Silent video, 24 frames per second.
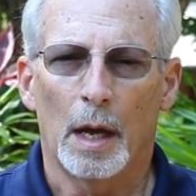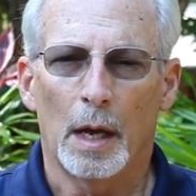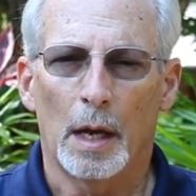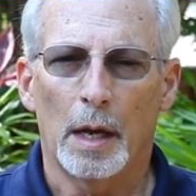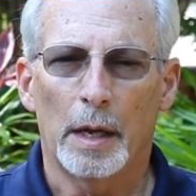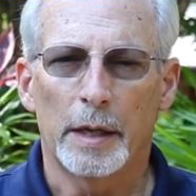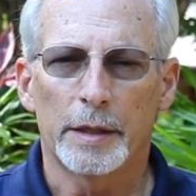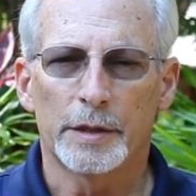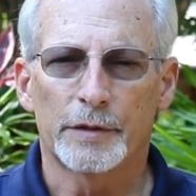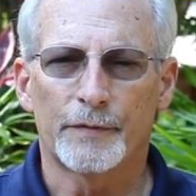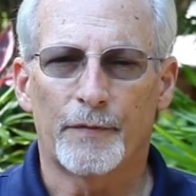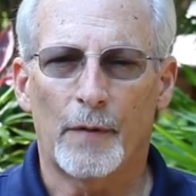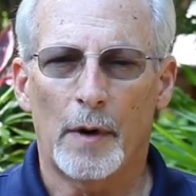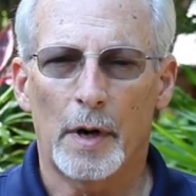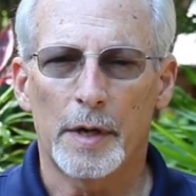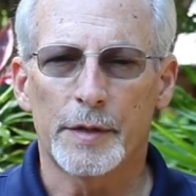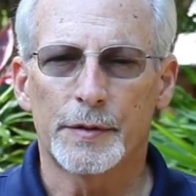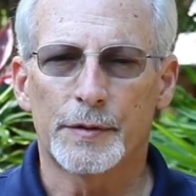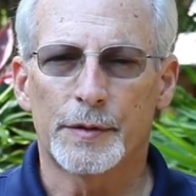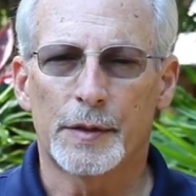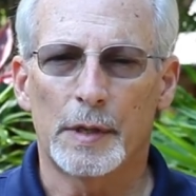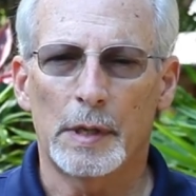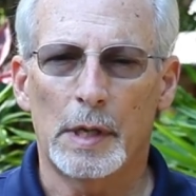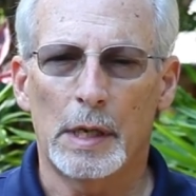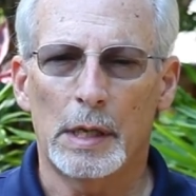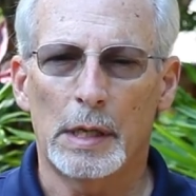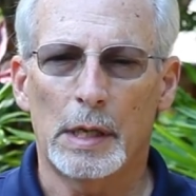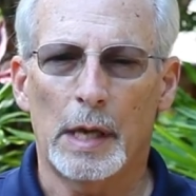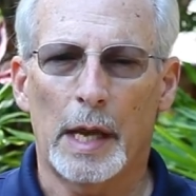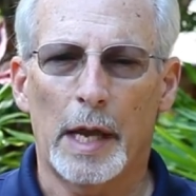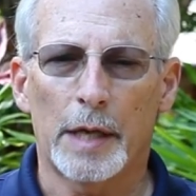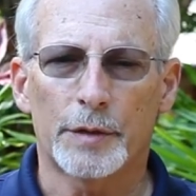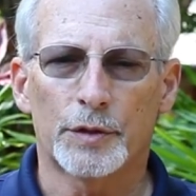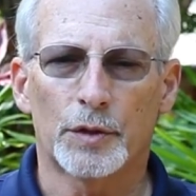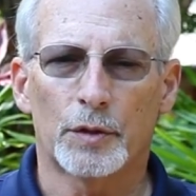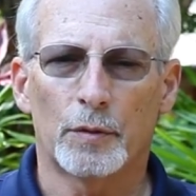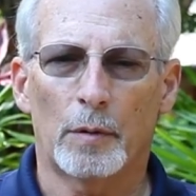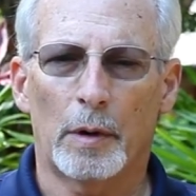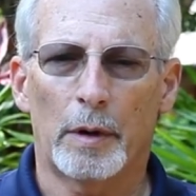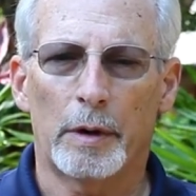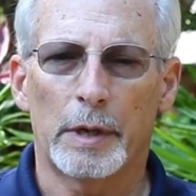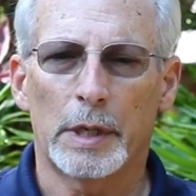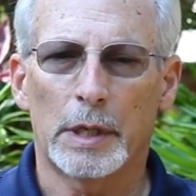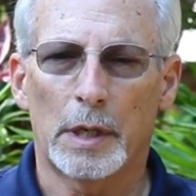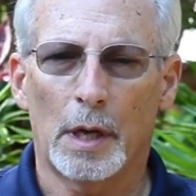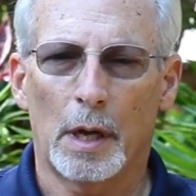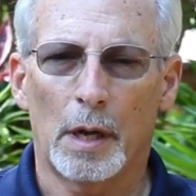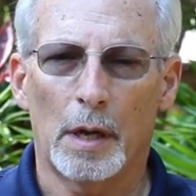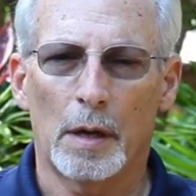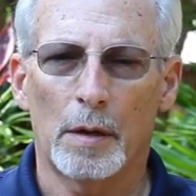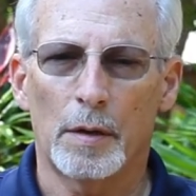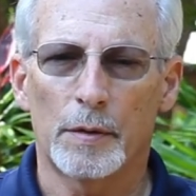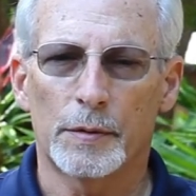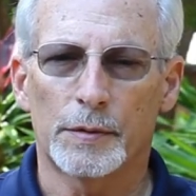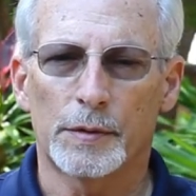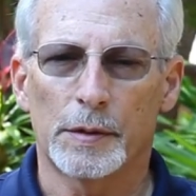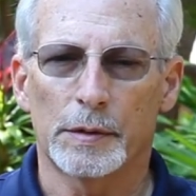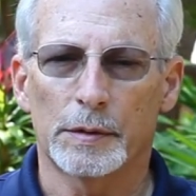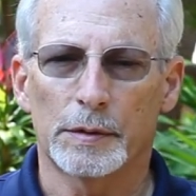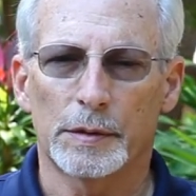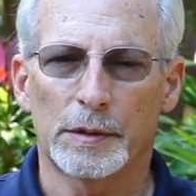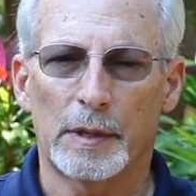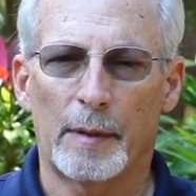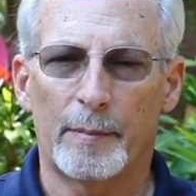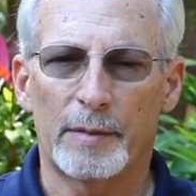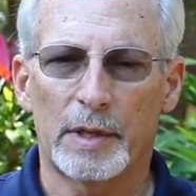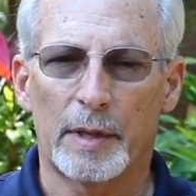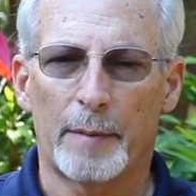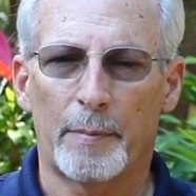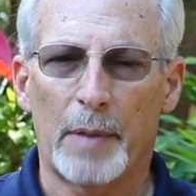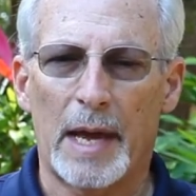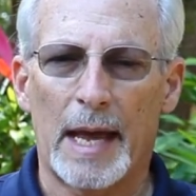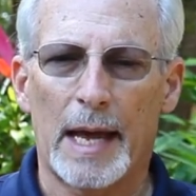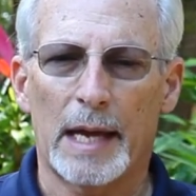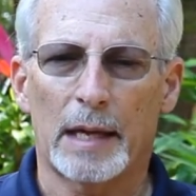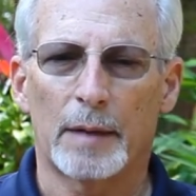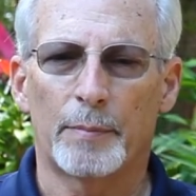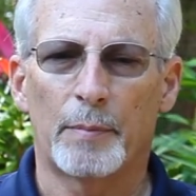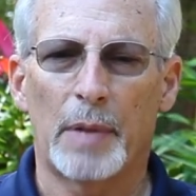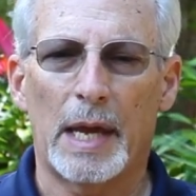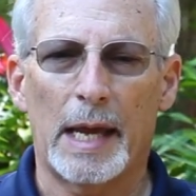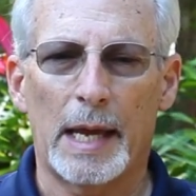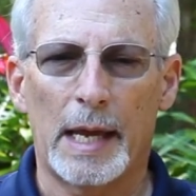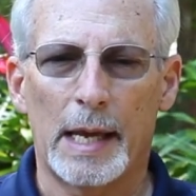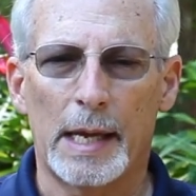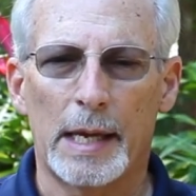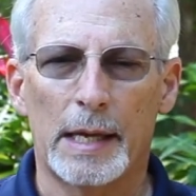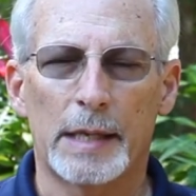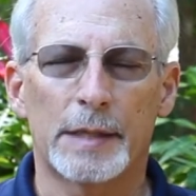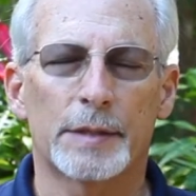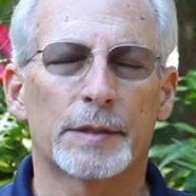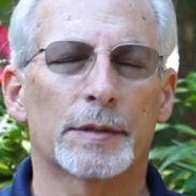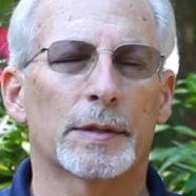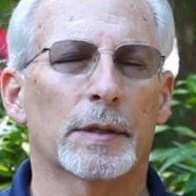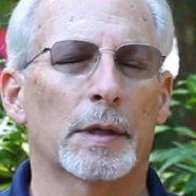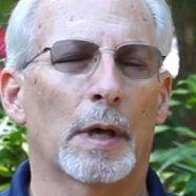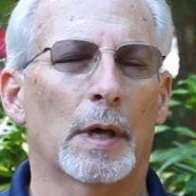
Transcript: As far as the estuary goes and some of the back bays,